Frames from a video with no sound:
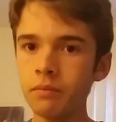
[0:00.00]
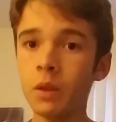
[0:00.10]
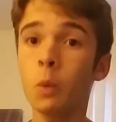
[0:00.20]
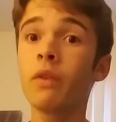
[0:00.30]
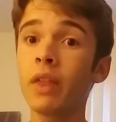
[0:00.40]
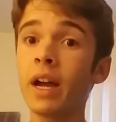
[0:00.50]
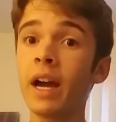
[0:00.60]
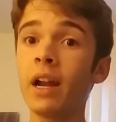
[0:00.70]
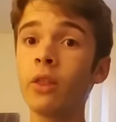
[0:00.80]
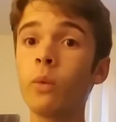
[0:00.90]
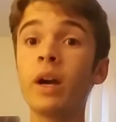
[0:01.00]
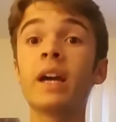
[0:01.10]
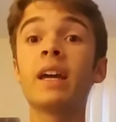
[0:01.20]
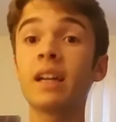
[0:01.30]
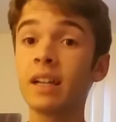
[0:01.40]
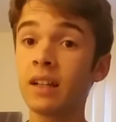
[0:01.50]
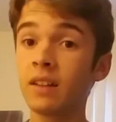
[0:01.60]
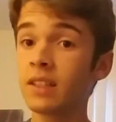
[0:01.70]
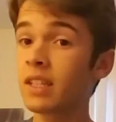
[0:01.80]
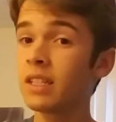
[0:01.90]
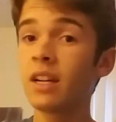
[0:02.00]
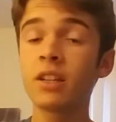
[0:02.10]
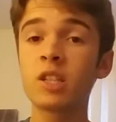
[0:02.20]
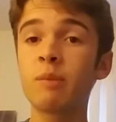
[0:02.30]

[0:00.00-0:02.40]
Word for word: with that out of the way, let's get down to the